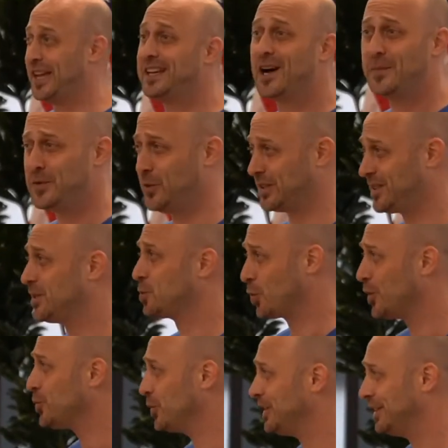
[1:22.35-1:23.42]
many cases,
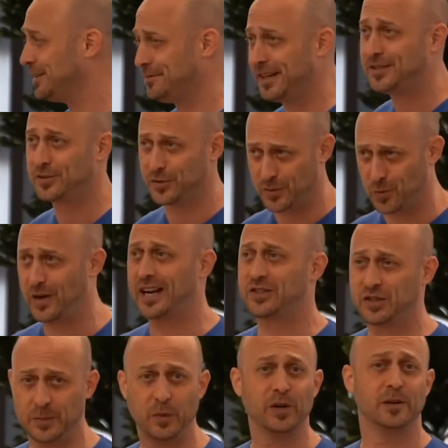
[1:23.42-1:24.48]
non-traditional companies, but we
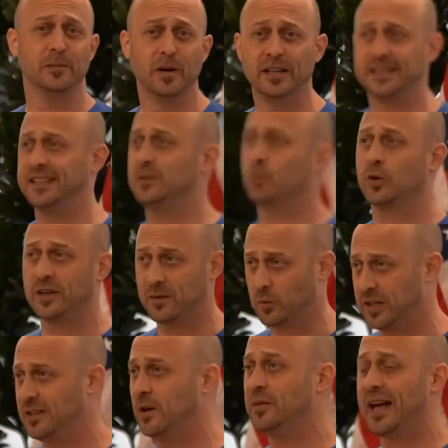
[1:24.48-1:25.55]
certainly welcome
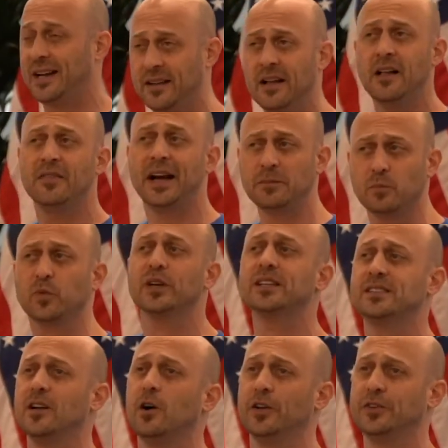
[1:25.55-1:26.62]
companies across
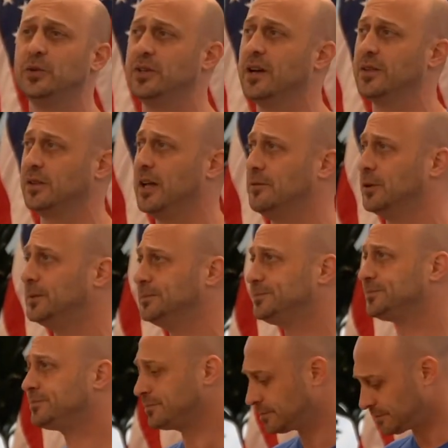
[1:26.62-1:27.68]
all sizes,
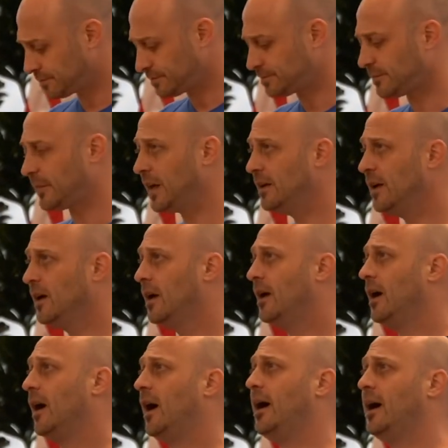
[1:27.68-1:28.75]
really from
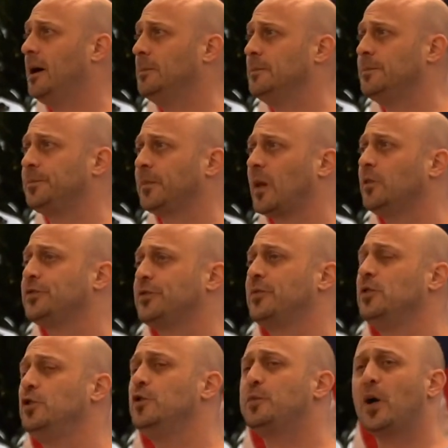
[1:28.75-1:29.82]
across the
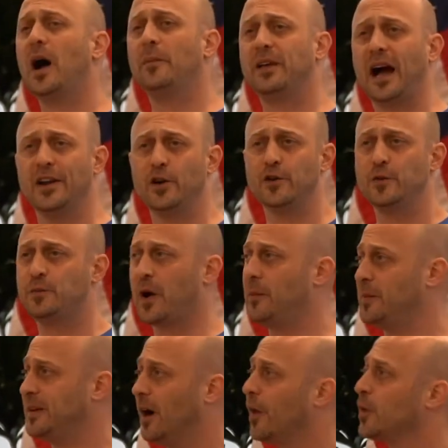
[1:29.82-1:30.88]
United States of
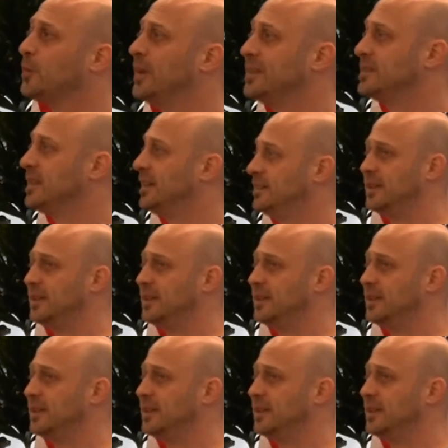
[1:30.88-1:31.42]
America, and looking to